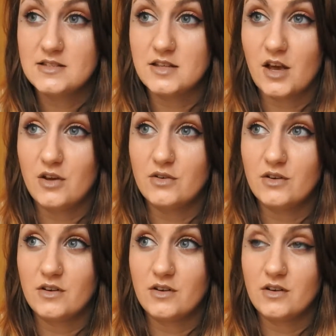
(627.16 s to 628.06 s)
So
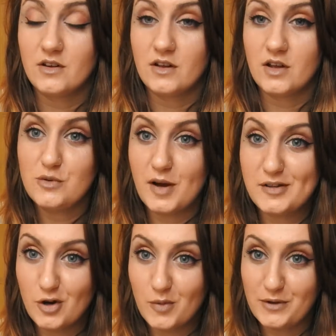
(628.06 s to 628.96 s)
you
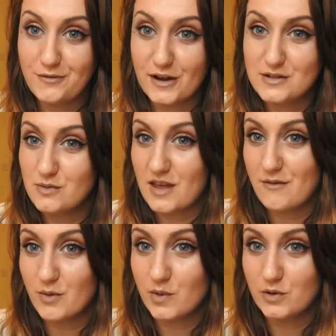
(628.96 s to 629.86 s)
might not be friends with
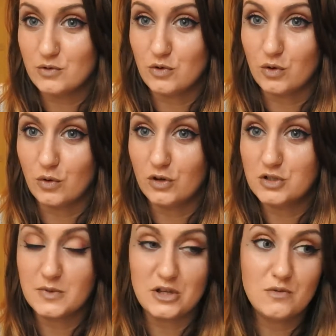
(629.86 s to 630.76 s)
everyone on your
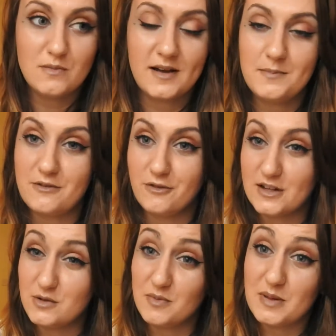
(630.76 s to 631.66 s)
course, but you might be
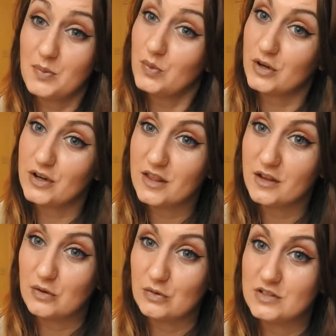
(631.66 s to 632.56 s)
friends with people on
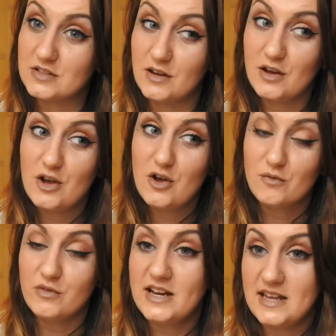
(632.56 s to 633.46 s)
another course that
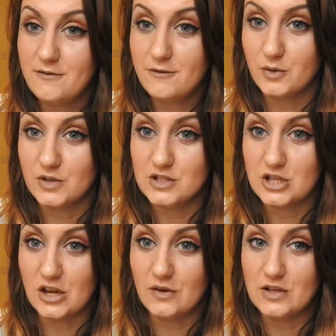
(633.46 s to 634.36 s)
really
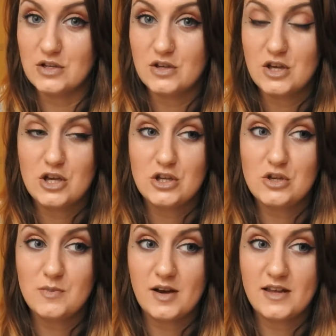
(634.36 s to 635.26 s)
influence you, and
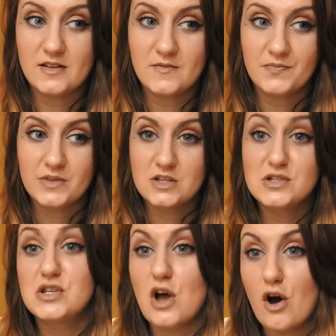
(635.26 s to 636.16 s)
you might
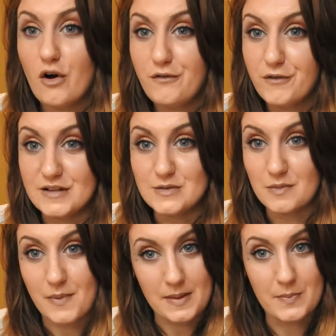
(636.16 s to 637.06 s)
start off friends
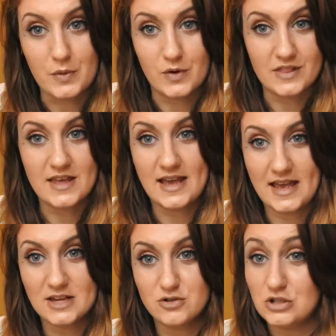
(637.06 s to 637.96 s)
with people and they
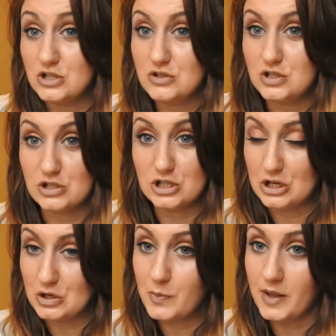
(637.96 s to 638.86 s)
introduce you to
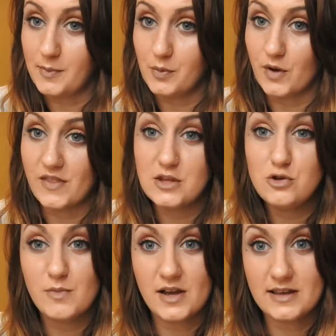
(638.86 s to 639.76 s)
new people, and then
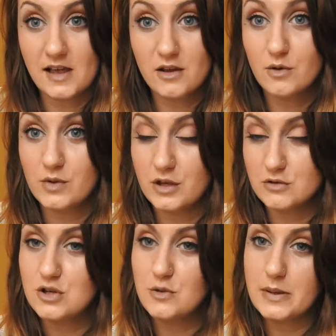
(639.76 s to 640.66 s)
you might get along with
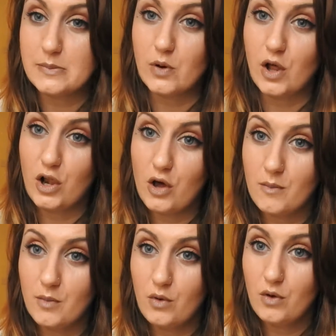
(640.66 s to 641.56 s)
those new people a
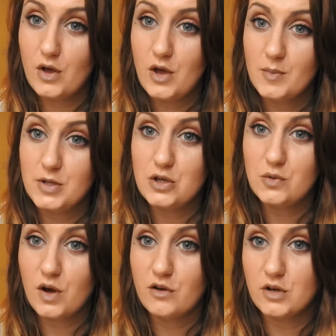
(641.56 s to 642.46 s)
lot more, but
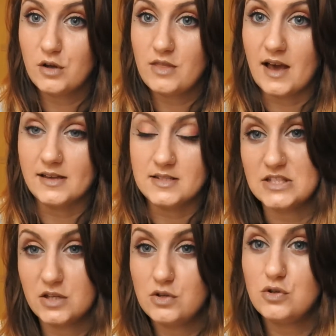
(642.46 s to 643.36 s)
you won't know that
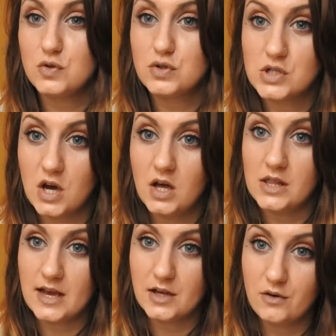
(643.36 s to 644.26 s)
until you
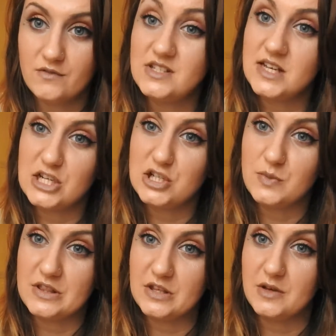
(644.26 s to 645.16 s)
start that conversation
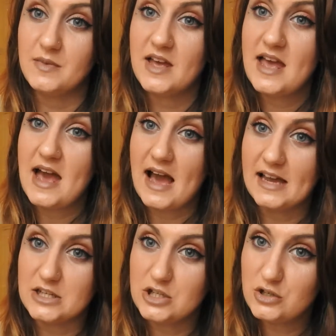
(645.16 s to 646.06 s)
with them
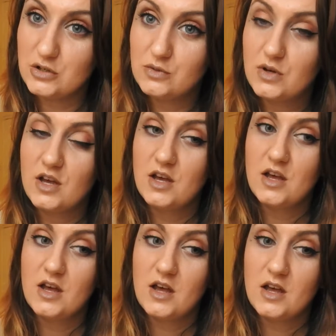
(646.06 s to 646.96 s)
and you
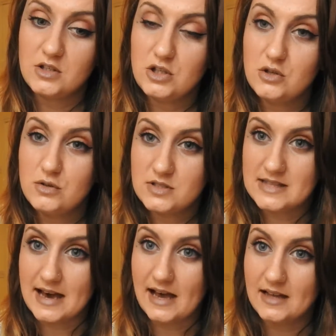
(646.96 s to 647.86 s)
use
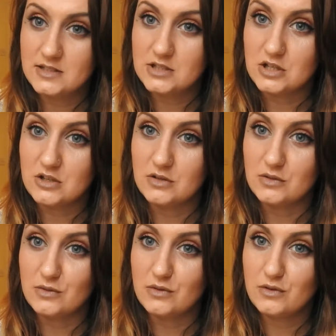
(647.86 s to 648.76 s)
that
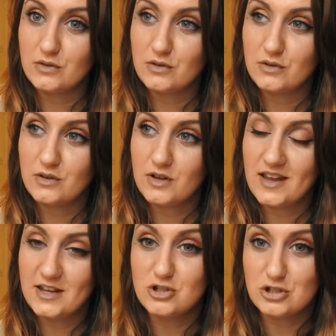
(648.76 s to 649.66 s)
to
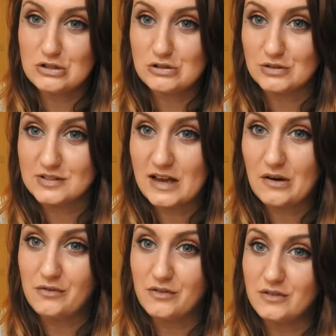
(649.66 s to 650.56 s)
introduce yourself.